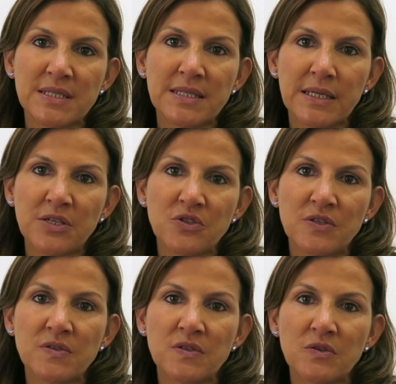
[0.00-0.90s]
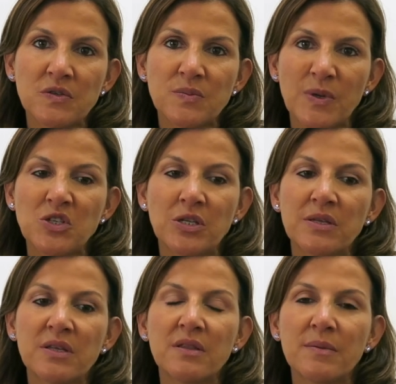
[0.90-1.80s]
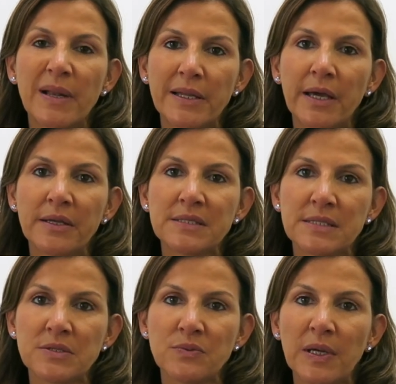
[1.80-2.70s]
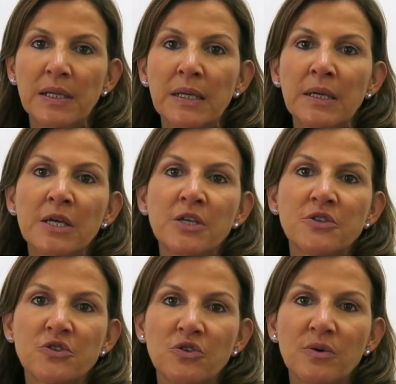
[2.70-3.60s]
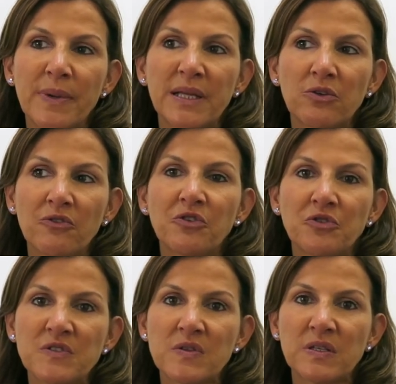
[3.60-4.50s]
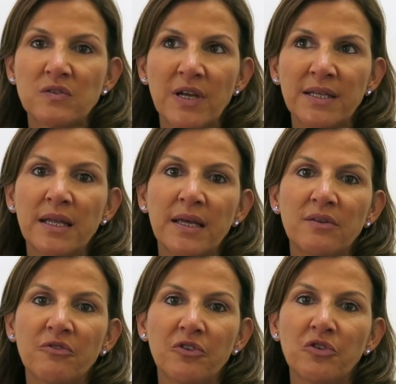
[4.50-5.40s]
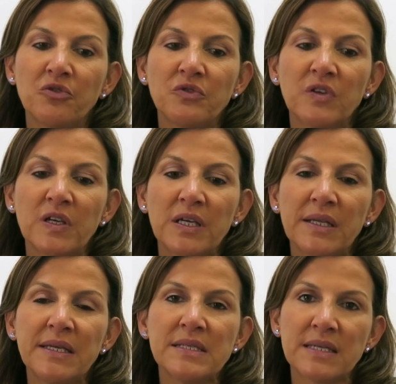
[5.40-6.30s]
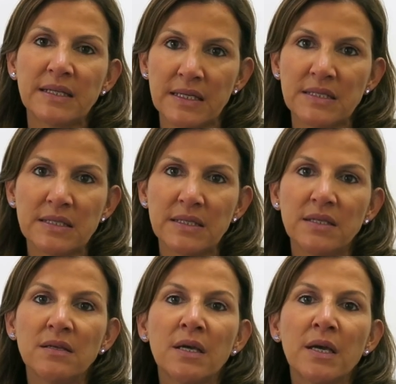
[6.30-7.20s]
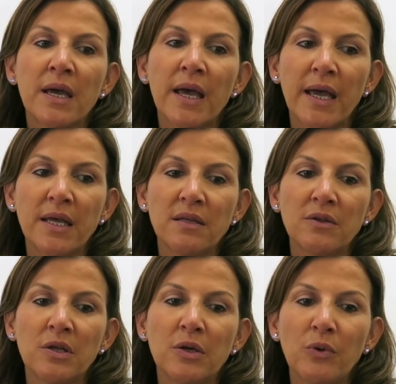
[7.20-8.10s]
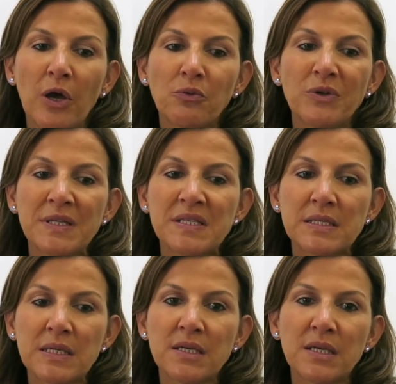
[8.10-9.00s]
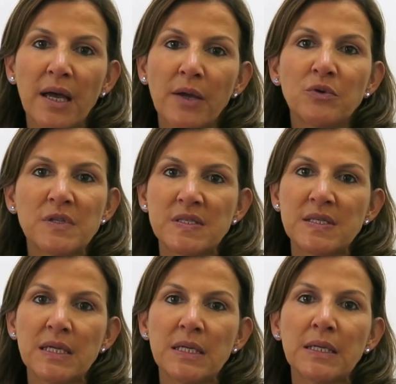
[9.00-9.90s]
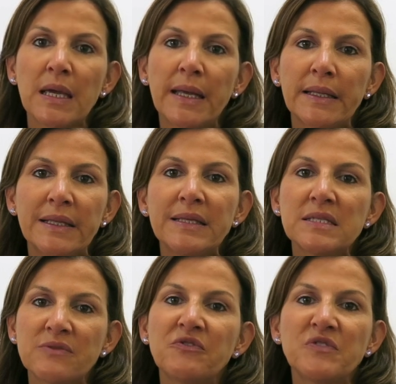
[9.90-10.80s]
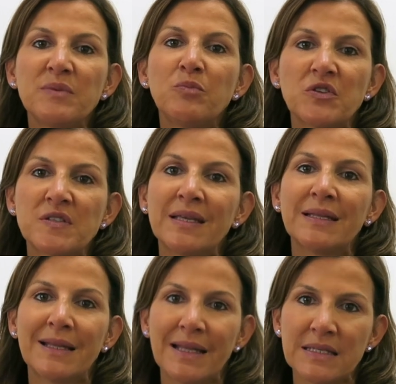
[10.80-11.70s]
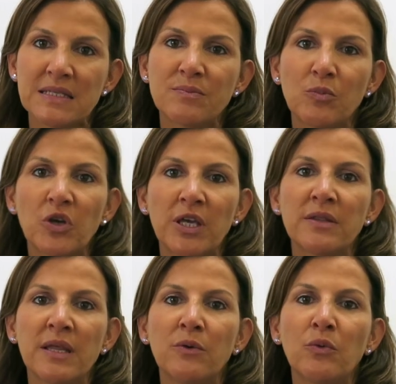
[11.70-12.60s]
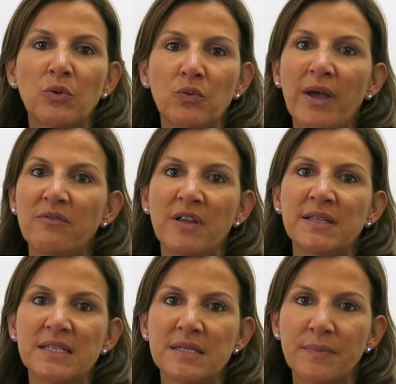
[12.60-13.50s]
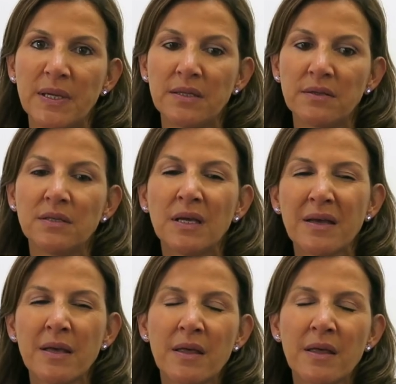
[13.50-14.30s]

destinations, especially the Balearics as well. So, but of course the trend had followed Greece and Italy, and we are witnessing, I would say, at least 15% less booking than what we have anticipated.